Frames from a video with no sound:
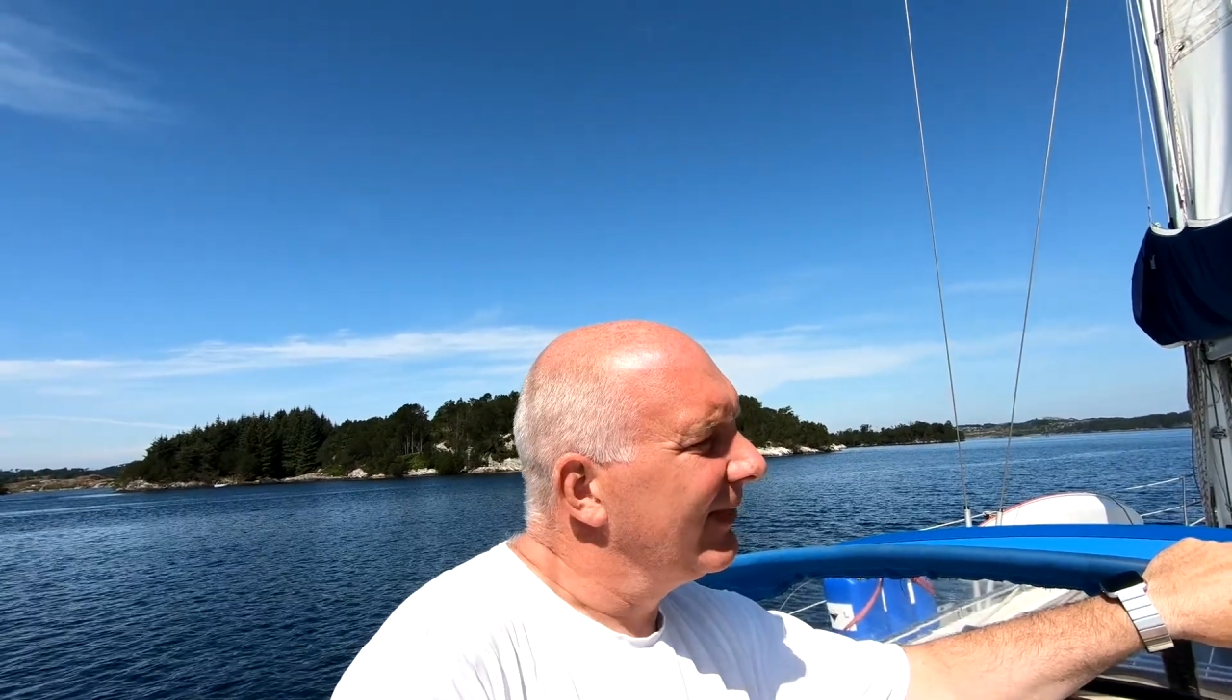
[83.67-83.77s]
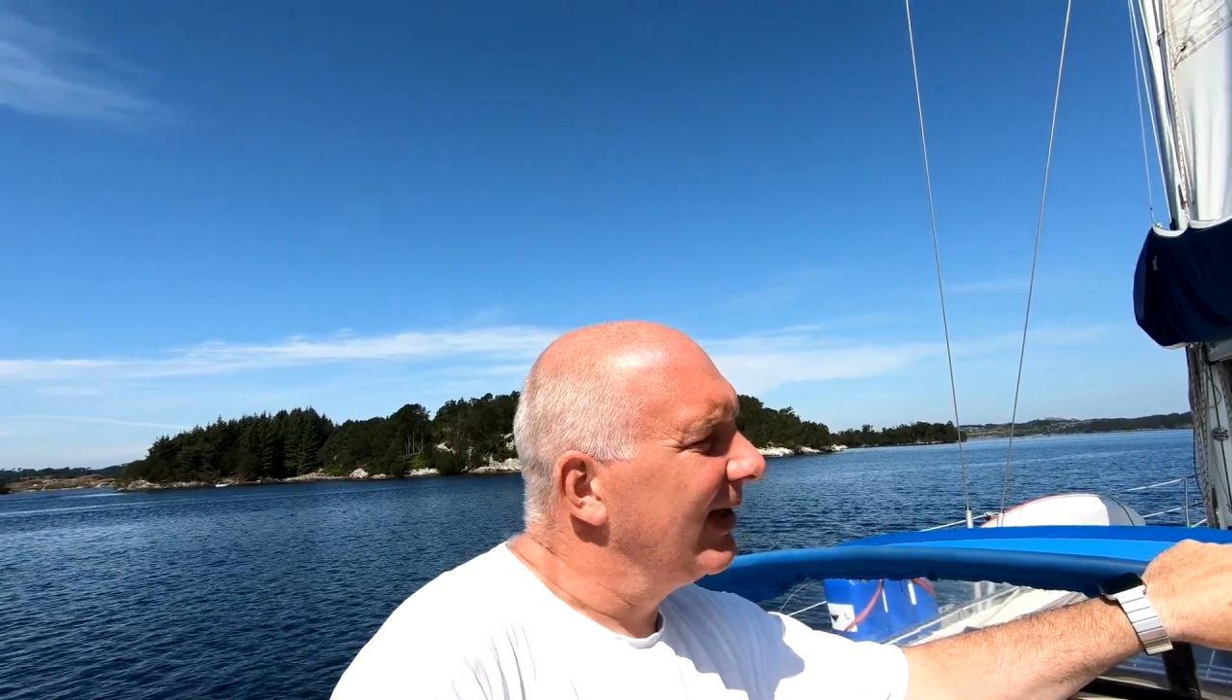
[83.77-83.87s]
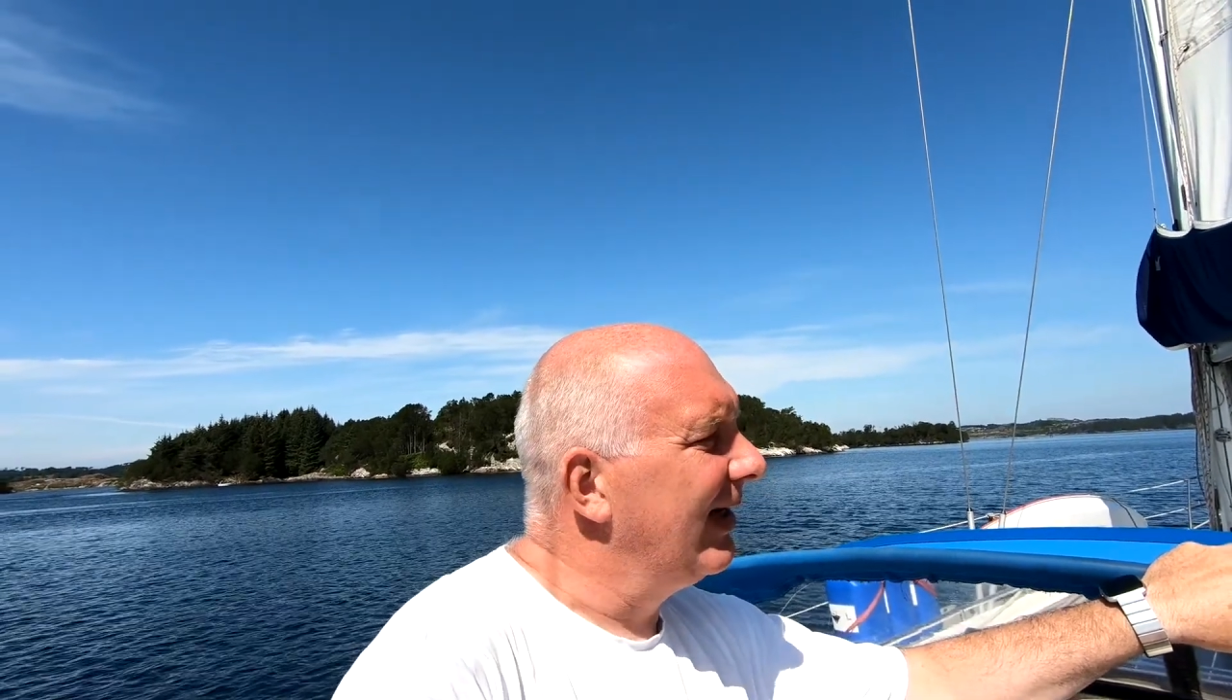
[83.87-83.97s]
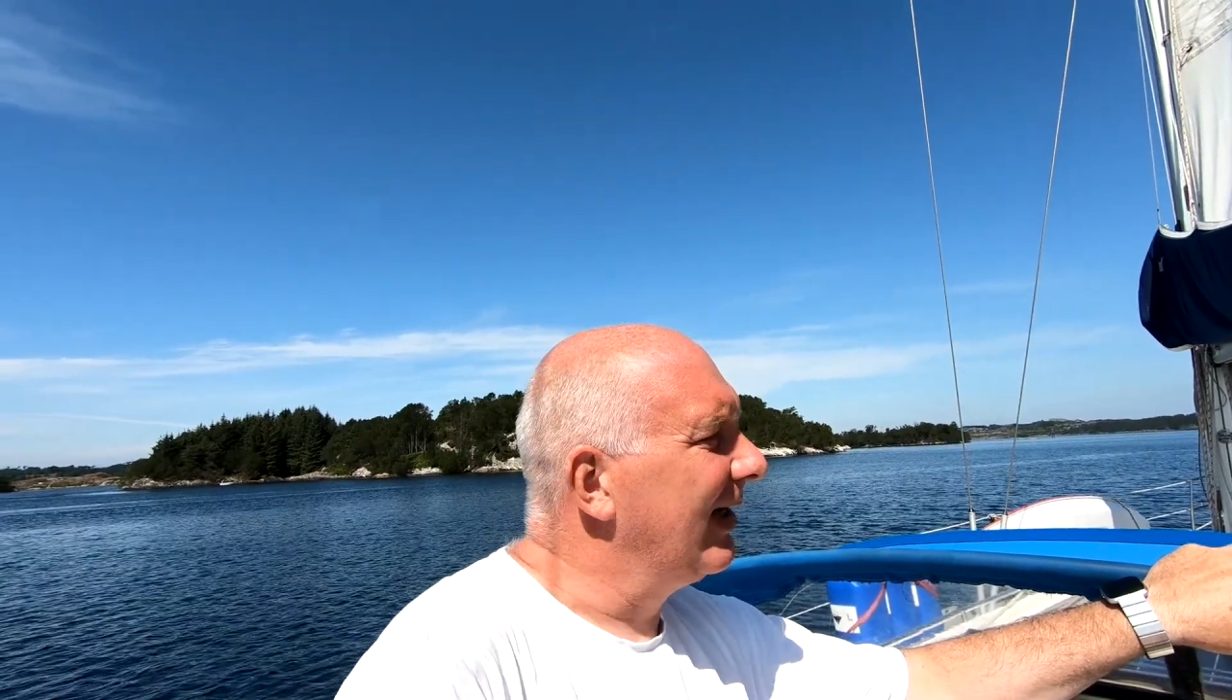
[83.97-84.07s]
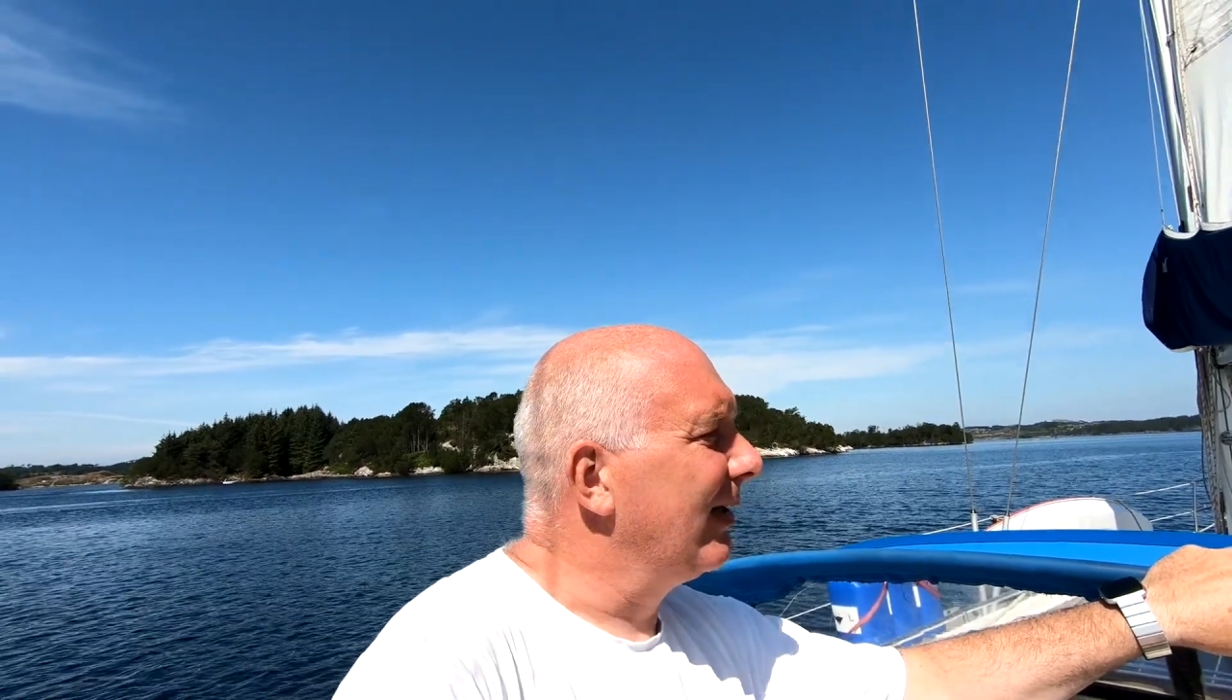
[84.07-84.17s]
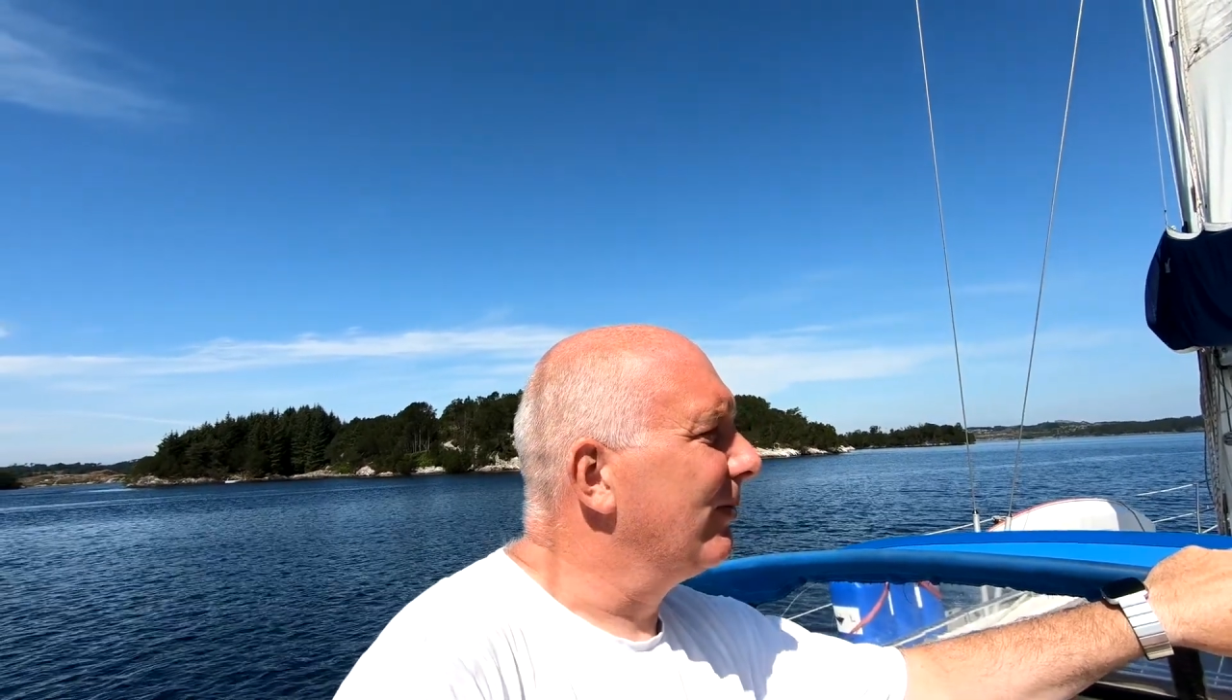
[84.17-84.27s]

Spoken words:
And